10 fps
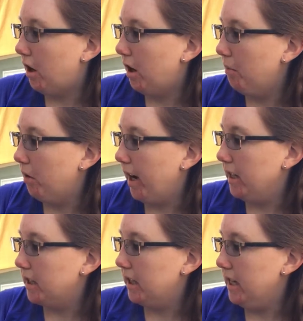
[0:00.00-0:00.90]
arm
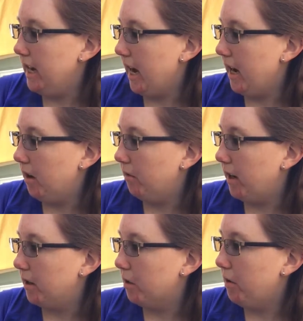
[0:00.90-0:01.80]
raised in the air
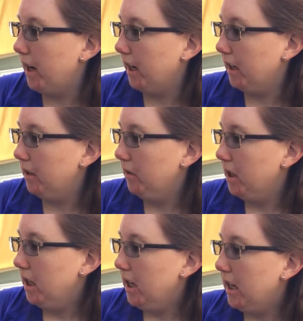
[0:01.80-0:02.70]
rather quick.
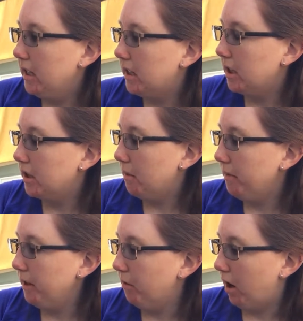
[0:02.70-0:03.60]
Is there
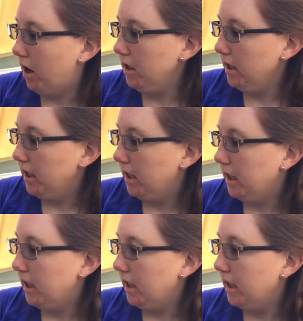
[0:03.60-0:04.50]
something wrong?
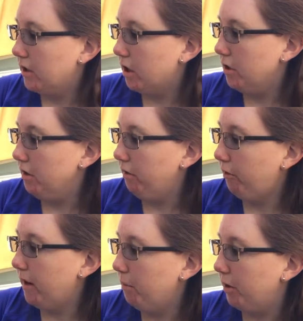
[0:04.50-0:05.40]
Is our new
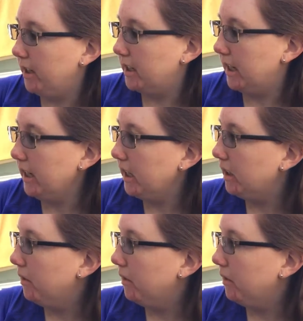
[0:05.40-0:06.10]
friend Bree sick?